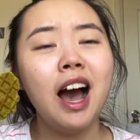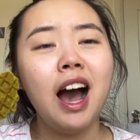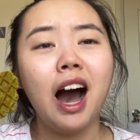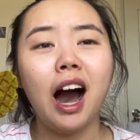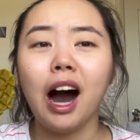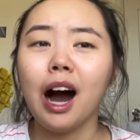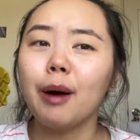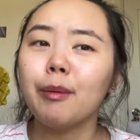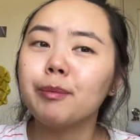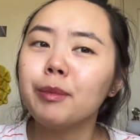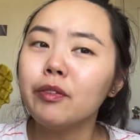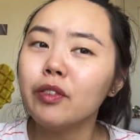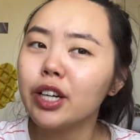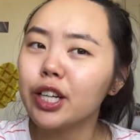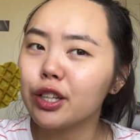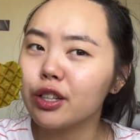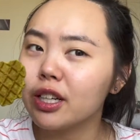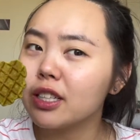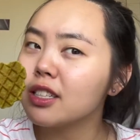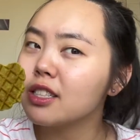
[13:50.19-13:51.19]
I'm not very
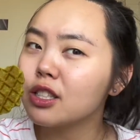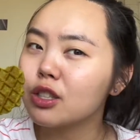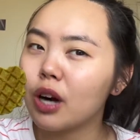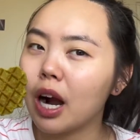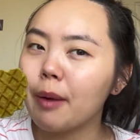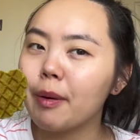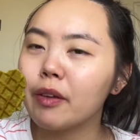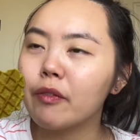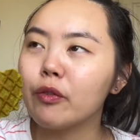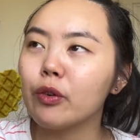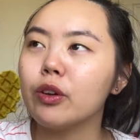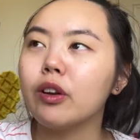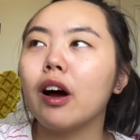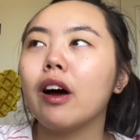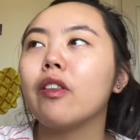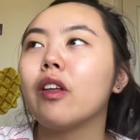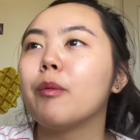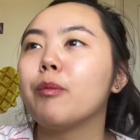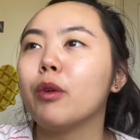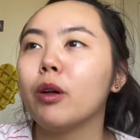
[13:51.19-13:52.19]
good at describing food
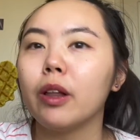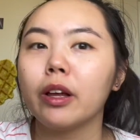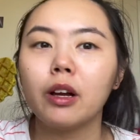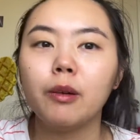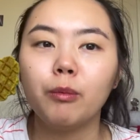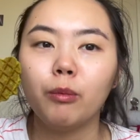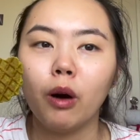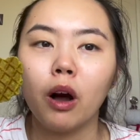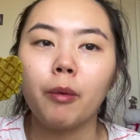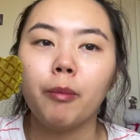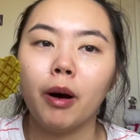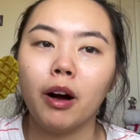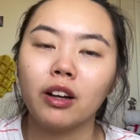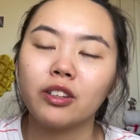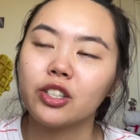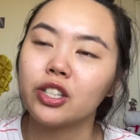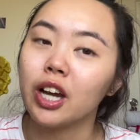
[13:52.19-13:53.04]
either. I'm not like a mukbang